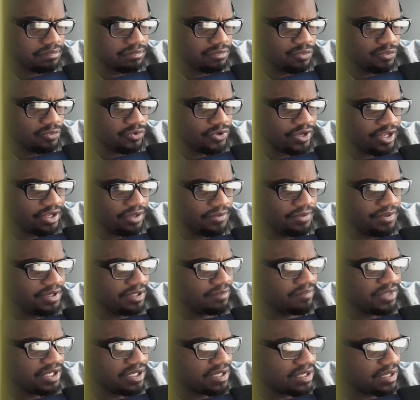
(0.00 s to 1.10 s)
Wait, you could
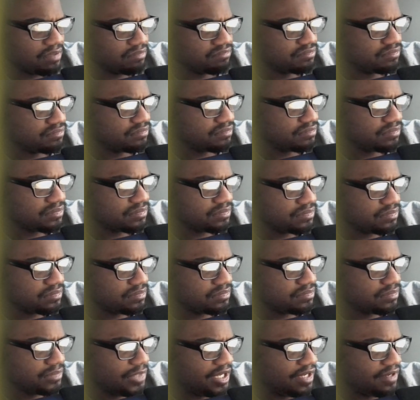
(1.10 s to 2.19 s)
become
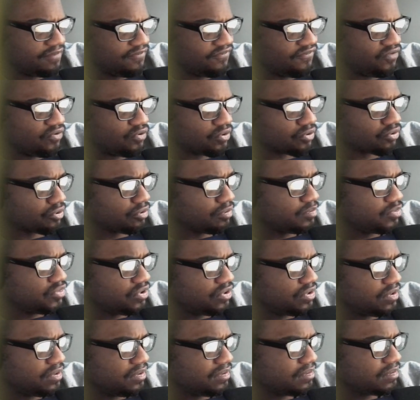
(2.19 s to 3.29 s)
invulnerable?
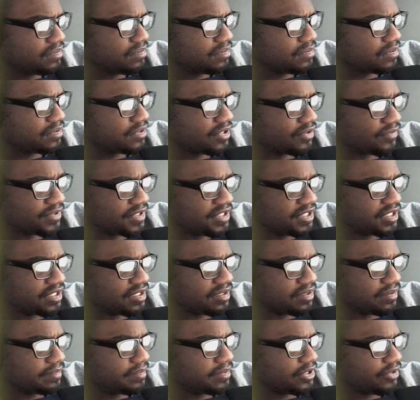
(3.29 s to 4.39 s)
There was a
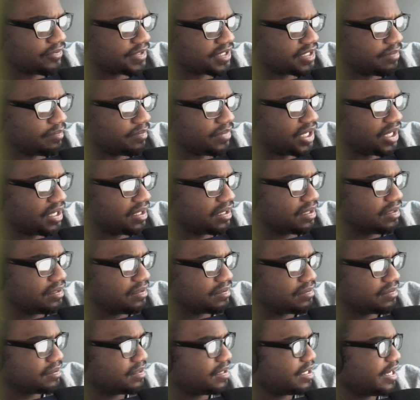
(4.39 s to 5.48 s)
bug
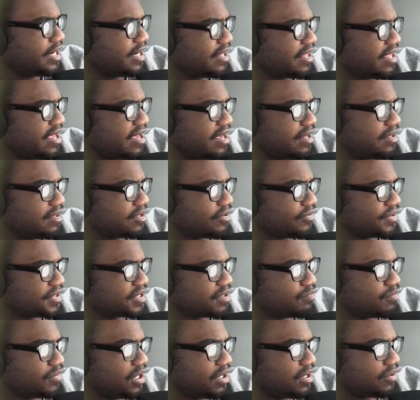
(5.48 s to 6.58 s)
like that? There was a
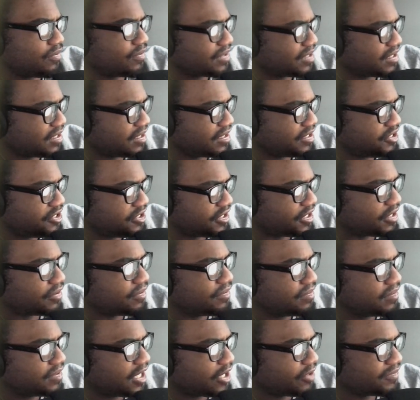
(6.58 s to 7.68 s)
bug with the
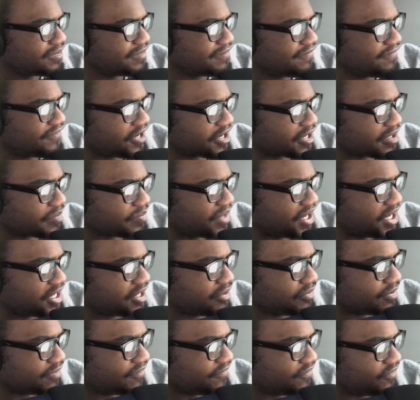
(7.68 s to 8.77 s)
shield that would fucking make you
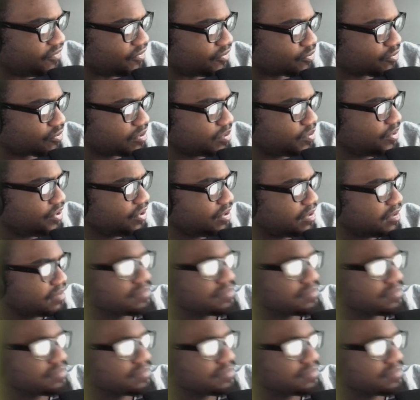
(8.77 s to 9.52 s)
invulnerable?